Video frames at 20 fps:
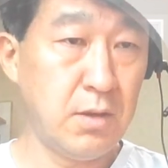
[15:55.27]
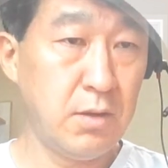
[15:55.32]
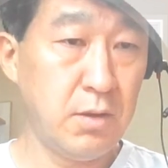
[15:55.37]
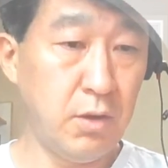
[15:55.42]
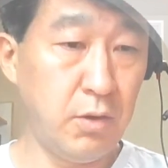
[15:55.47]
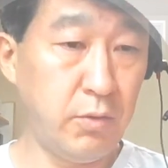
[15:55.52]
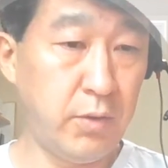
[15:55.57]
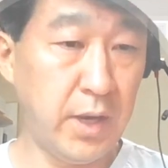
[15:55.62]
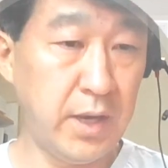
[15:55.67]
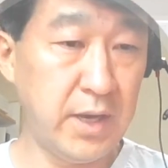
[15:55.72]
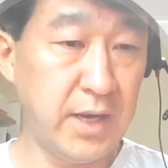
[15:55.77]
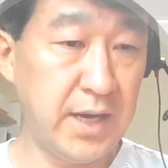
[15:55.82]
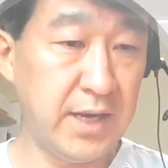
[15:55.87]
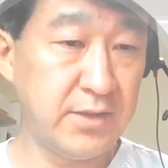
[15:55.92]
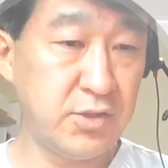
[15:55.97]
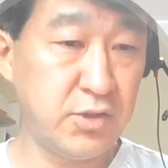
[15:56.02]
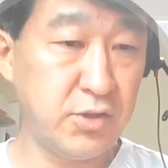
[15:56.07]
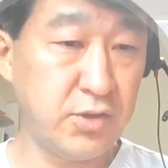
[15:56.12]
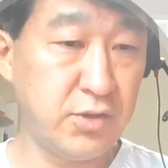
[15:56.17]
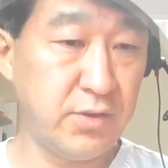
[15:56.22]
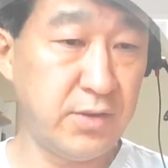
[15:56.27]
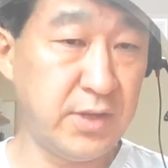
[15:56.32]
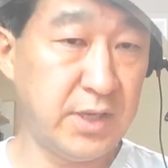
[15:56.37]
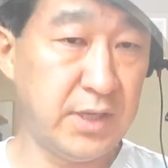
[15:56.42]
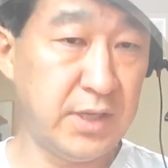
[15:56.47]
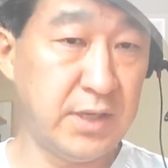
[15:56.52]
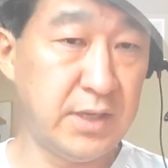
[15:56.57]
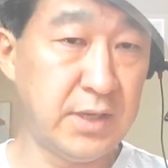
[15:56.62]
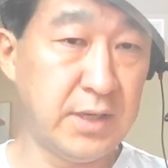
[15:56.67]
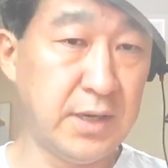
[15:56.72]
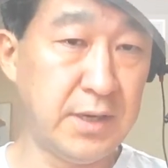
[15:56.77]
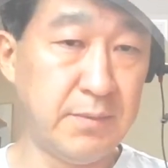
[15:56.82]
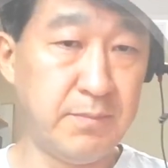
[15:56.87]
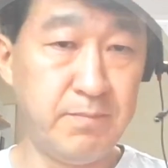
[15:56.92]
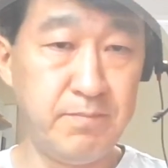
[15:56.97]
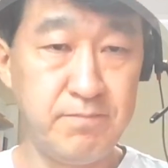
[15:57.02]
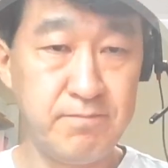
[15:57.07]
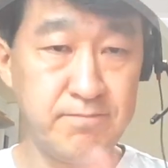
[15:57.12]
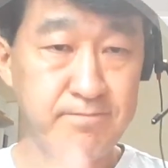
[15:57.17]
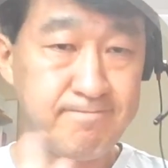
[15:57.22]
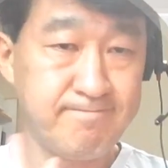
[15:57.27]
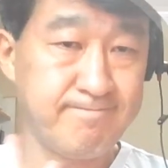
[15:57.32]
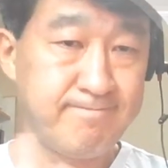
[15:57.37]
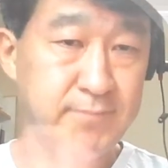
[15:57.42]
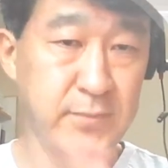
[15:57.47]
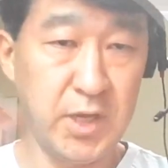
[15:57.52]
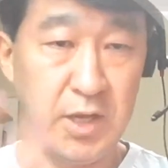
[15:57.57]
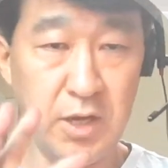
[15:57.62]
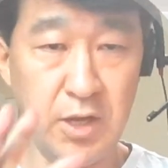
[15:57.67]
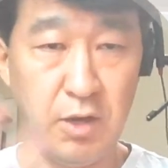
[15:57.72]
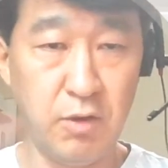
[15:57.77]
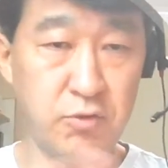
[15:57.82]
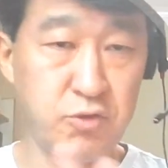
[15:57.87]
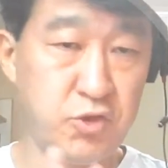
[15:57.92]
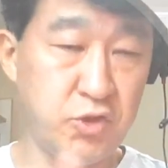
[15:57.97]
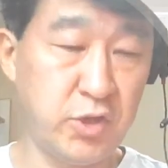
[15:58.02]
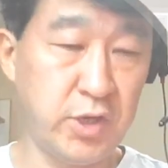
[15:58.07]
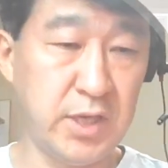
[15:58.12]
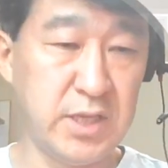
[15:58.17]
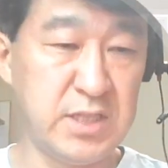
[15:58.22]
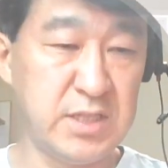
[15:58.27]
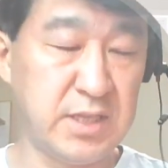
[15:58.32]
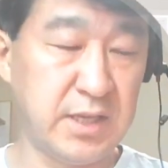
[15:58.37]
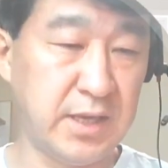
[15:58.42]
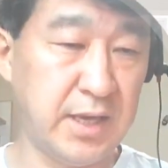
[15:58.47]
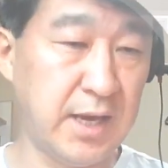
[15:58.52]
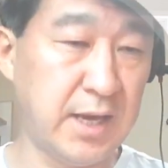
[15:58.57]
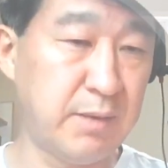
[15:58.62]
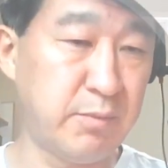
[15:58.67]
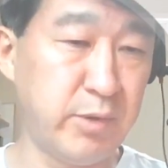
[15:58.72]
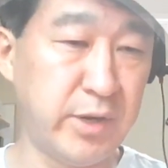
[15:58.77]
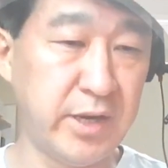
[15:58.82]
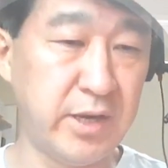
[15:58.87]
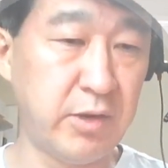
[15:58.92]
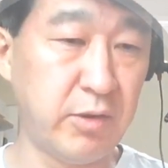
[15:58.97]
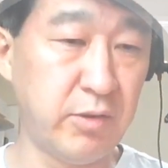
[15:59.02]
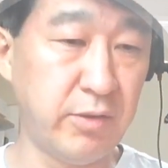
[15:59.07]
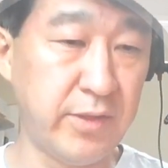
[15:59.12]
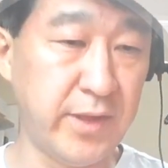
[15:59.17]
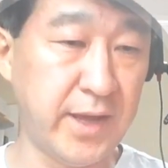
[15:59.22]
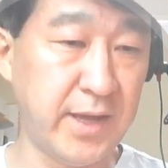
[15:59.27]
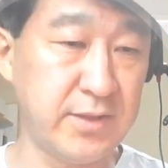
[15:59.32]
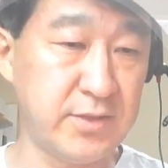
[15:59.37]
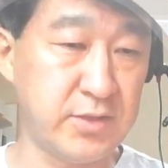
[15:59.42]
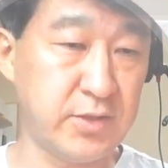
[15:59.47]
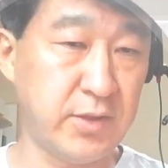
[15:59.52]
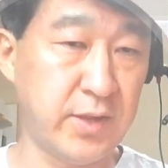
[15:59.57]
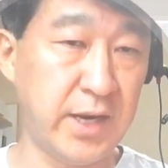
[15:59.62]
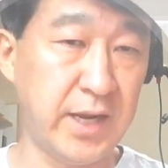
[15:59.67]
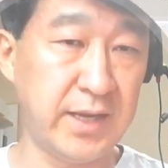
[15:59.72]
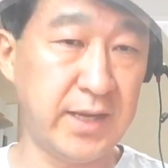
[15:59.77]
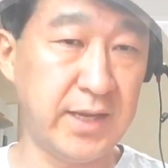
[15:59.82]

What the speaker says: Okay, I turned the change the camera and all that so that I